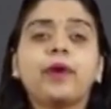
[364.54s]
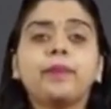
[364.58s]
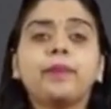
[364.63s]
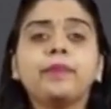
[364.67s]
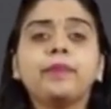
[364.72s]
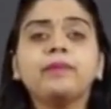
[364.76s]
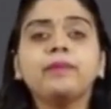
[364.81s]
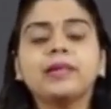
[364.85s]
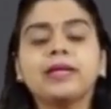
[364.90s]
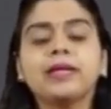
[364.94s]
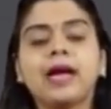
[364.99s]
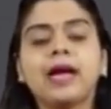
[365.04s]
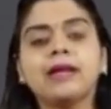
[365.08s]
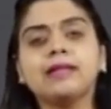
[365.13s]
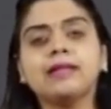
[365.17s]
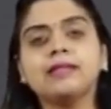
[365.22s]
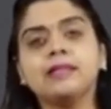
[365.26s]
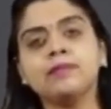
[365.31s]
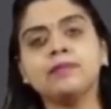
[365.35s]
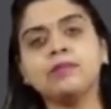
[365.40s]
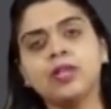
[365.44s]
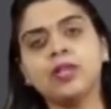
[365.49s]
proper
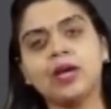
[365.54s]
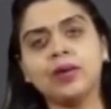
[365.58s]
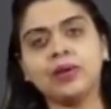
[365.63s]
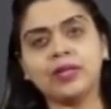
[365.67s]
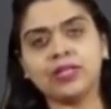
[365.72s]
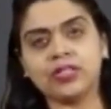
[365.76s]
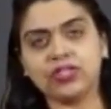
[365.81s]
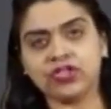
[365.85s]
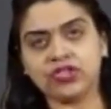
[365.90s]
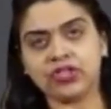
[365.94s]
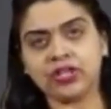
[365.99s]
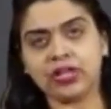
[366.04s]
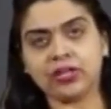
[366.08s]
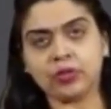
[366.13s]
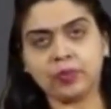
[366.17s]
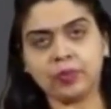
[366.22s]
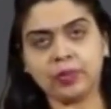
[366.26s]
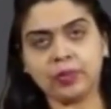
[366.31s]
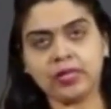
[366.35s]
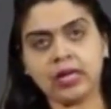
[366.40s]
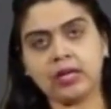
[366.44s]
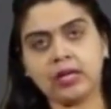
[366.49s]
mechanisms how decisions are
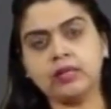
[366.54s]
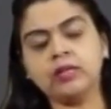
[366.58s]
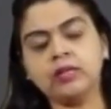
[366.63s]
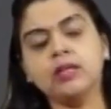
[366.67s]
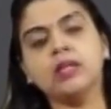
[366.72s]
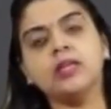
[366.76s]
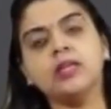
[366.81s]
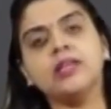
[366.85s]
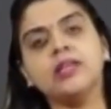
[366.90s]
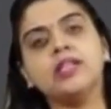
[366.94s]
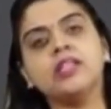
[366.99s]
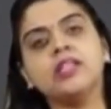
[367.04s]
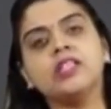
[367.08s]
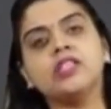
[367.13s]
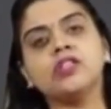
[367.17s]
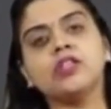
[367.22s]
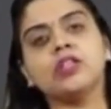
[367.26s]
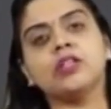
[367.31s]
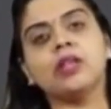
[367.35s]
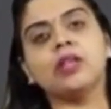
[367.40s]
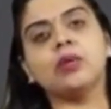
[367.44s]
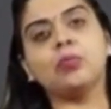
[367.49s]
to be done. It
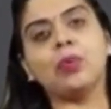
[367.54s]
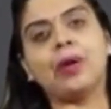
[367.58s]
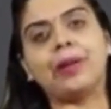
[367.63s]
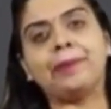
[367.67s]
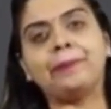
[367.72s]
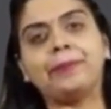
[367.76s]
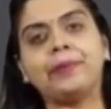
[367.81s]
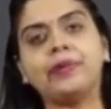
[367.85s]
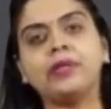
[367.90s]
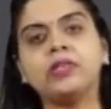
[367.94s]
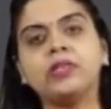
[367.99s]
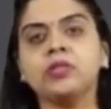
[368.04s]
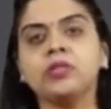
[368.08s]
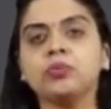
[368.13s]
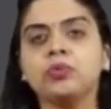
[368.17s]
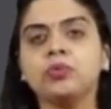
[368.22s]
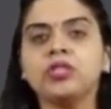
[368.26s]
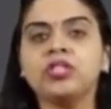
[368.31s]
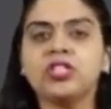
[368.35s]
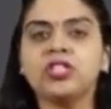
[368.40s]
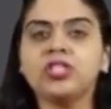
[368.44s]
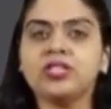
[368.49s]
is not that one person
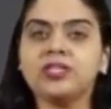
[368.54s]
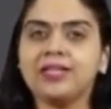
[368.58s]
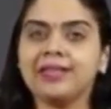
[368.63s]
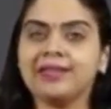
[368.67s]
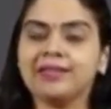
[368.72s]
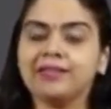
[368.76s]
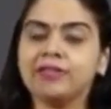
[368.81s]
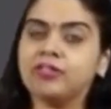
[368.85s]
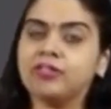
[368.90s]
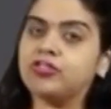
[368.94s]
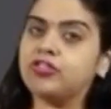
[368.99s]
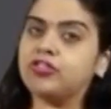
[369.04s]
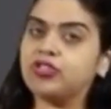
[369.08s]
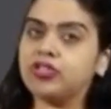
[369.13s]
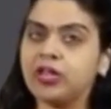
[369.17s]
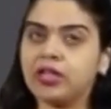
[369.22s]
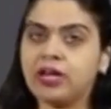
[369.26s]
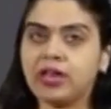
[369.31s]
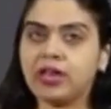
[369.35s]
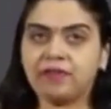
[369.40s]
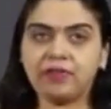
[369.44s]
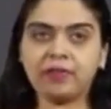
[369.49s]
will just take the
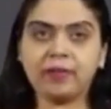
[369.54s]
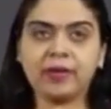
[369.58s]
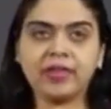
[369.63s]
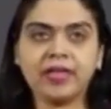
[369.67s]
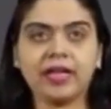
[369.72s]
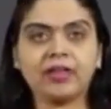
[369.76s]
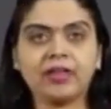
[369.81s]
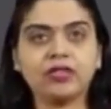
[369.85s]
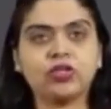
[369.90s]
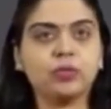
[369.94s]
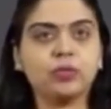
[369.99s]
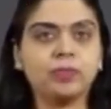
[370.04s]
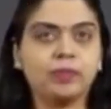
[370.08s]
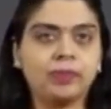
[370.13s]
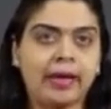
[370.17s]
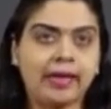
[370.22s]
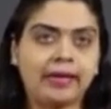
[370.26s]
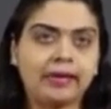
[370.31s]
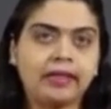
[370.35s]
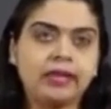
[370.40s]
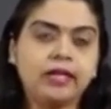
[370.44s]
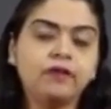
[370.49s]
decision and everybody has to
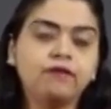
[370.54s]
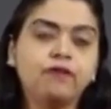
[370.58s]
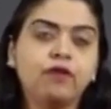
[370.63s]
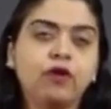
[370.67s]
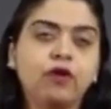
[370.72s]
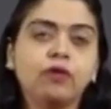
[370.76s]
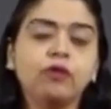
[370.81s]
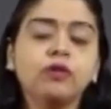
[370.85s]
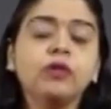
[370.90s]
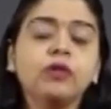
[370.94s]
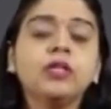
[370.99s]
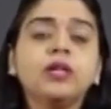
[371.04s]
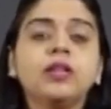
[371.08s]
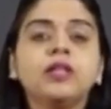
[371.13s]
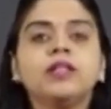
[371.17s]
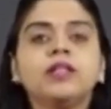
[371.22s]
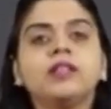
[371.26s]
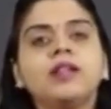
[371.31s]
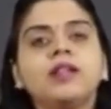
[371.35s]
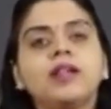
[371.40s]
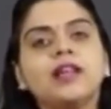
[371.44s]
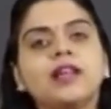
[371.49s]
blindly follow.
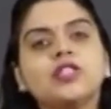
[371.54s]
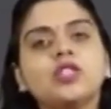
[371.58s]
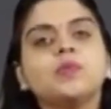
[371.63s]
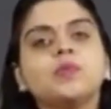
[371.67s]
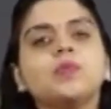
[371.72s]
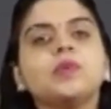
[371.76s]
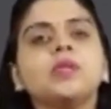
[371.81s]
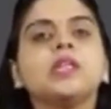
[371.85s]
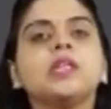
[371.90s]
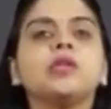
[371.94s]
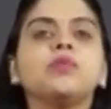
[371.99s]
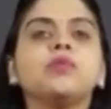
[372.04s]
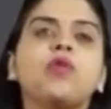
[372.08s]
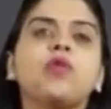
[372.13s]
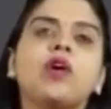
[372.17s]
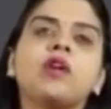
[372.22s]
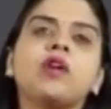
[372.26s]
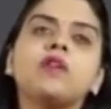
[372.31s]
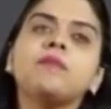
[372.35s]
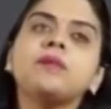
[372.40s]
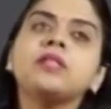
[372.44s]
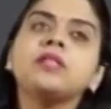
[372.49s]
There has to be
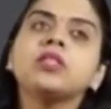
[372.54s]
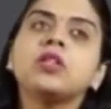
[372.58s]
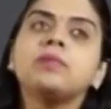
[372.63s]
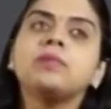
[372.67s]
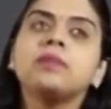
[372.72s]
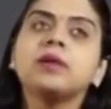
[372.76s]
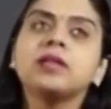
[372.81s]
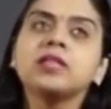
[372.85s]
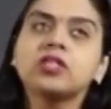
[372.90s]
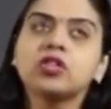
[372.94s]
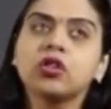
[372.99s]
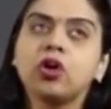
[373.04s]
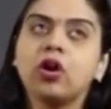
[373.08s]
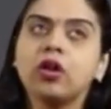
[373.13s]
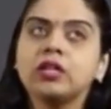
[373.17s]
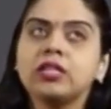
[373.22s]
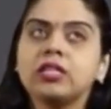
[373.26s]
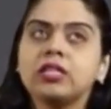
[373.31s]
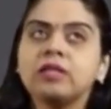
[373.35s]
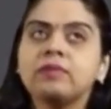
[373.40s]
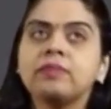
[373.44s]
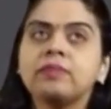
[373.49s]
involvement amongst
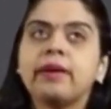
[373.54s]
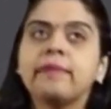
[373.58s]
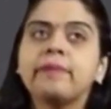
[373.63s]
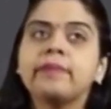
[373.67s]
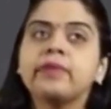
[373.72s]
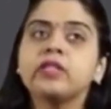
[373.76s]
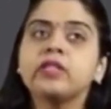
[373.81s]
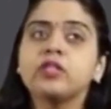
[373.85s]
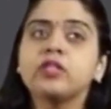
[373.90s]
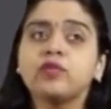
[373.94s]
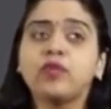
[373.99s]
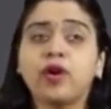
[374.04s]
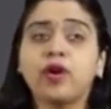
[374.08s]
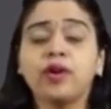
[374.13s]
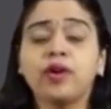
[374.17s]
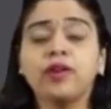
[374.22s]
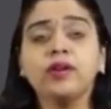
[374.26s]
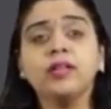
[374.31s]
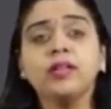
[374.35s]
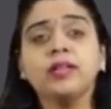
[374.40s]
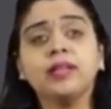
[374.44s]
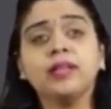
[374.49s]
all team members
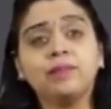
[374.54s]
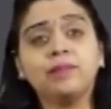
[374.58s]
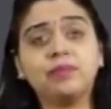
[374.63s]
for